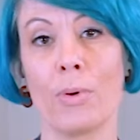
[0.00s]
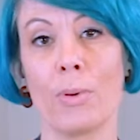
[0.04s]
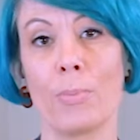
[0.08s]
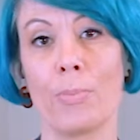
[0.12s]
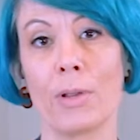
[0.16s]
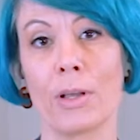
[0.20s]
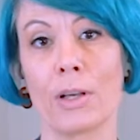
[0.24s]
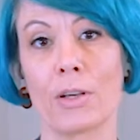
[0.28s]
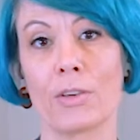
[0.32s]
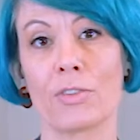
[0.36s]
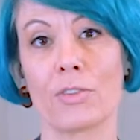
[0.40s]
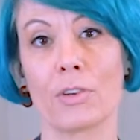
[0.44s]
up
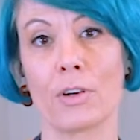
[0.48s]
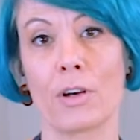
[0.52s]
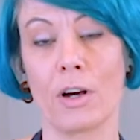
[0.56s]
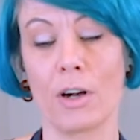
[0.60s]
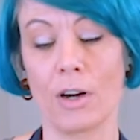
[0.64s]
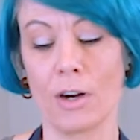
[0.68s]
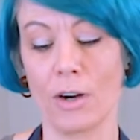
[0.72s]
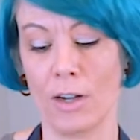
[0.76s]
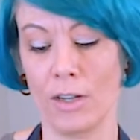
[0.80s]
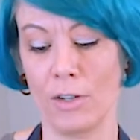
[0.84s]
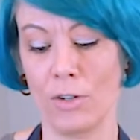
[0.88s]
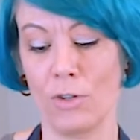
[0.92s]
like a
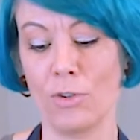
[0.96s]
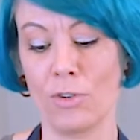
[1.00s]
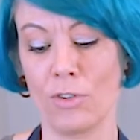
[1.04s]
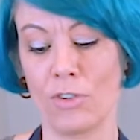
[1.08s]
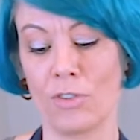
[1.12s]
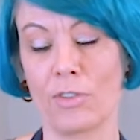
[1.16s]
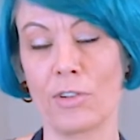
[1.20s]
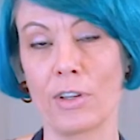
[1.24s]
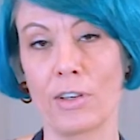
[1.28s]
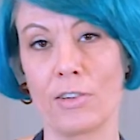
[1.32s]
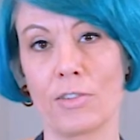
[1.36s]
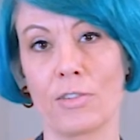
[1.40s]
cigar, and you
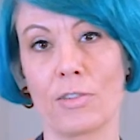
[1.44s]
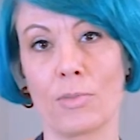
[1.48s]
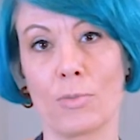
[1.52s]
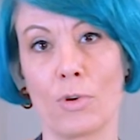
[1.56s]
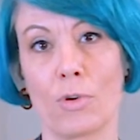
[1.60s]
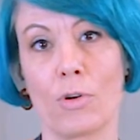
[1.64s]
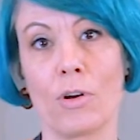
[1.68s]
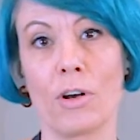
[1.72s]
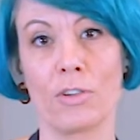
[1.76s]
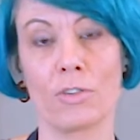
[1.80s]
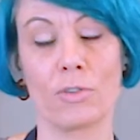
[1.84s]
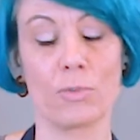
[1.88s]
just slice them
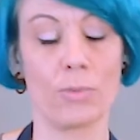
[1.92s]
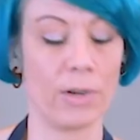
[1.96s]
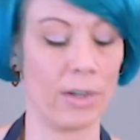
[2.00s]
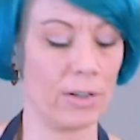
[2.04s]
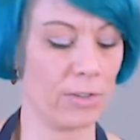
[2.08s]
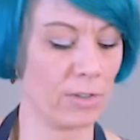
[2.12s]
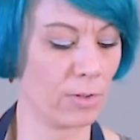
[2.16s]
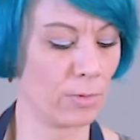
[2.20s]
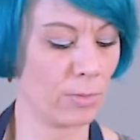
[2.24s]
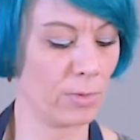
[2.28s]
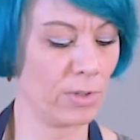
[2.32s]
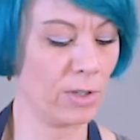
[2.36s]

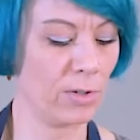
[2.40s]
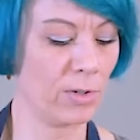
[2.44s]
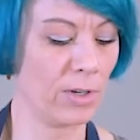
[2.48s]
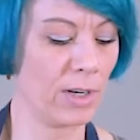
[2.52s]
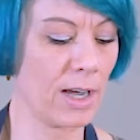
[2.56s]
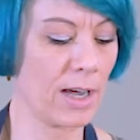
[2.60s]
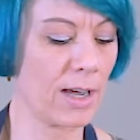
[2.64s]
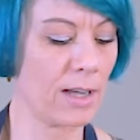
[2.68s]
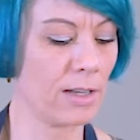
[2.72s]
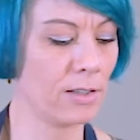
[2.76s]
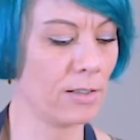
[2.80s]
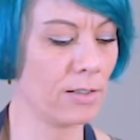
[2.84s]
crosswise. And what you
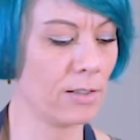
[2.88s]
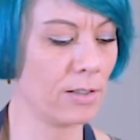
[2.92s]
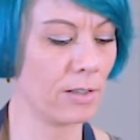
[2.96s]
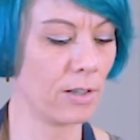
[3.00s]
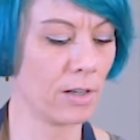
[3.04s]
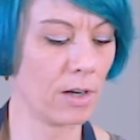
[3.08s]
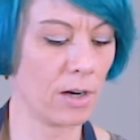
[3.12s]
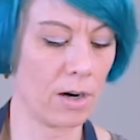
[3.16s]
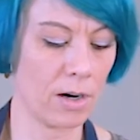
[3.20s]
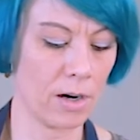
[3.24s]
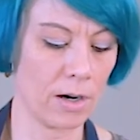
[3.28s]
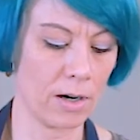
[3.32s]
get
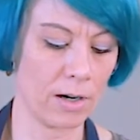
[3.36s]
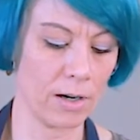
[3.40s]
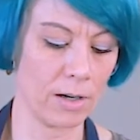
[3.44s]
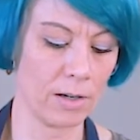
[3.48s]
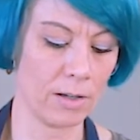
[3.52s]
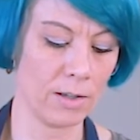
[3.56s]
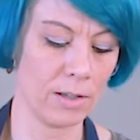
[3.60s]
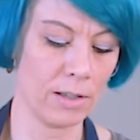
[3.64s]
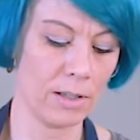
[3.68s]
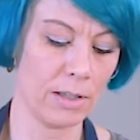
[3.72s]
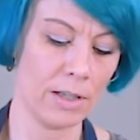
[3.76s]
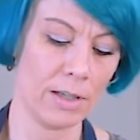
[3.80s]

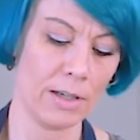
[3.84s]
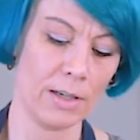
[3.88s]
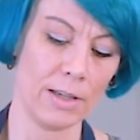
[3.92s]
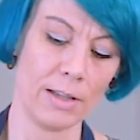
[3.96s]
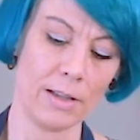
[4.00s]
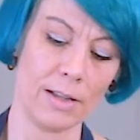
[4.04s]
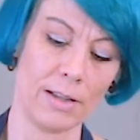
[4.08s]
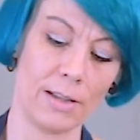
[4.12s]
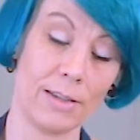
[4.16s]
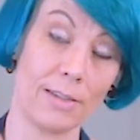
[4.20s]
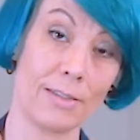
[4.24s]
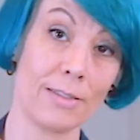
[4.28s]
are
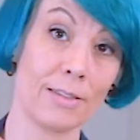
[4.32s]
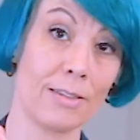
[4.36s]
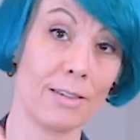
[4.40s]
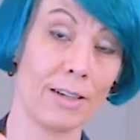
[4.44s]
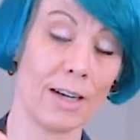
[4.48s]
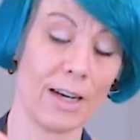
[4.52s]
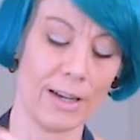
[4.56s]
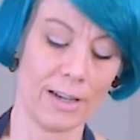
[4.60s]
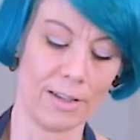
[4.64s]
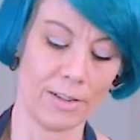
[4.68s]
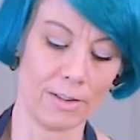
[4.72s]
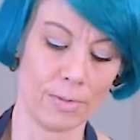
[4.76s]
these little
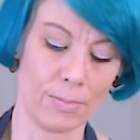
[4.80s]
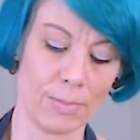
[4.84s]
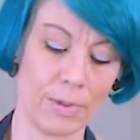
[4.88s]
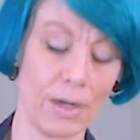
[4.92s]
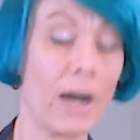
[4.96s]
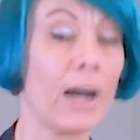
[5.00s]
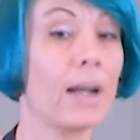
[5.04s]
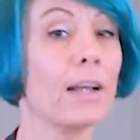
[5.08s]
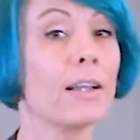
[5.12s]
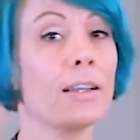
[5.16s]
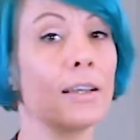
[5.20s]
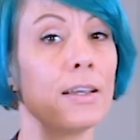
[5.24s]
guys. But
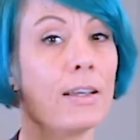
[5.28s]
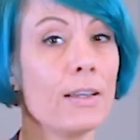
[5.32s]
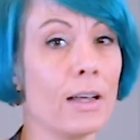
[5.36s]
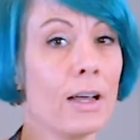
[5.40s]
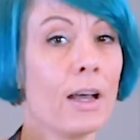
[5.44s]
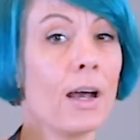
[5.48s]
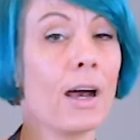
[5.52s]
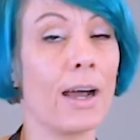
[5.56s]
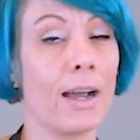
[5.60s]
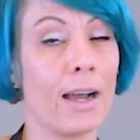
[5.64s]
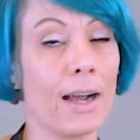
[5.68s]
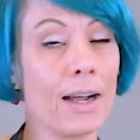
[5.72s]
I
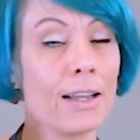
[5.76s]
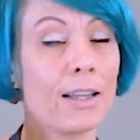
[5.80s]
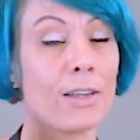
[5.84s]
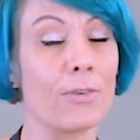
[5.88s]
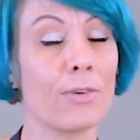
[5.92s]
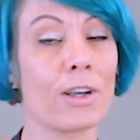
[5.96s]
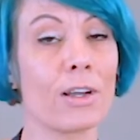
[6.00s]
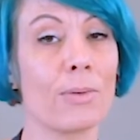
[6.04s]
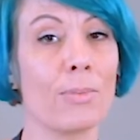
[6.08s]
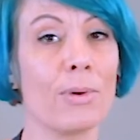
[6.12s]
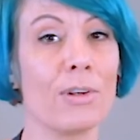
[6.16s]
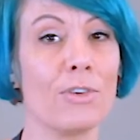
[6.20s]
highly
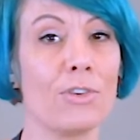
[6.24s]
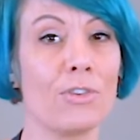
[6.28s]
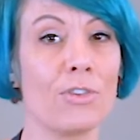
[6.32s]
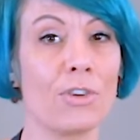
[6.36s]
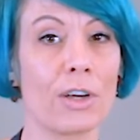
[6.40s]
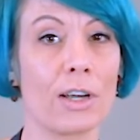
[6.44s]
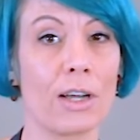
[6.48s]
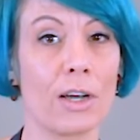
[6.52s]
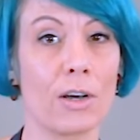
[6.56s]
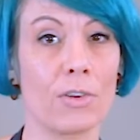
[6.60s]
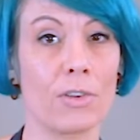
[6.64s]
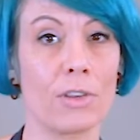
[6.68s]
recommend you
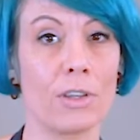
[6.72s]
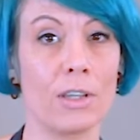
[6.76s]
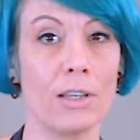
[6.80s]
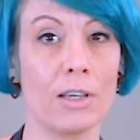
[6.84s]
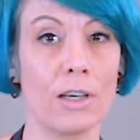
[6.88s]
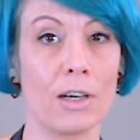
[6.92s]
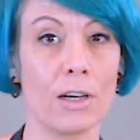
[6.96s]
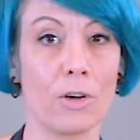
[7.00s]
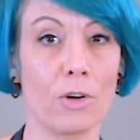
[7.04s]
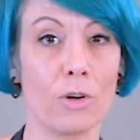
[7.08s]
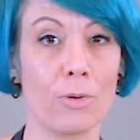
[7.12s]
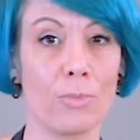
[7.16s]
check out the
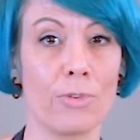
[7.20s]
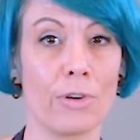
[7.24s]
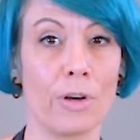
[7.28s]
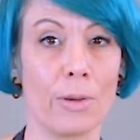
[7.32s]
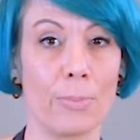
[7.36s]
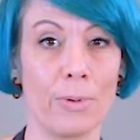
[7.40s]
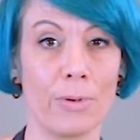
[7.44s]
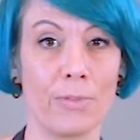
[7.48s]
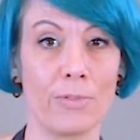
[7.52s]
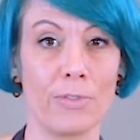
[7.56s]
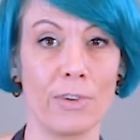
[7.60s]
herb chopping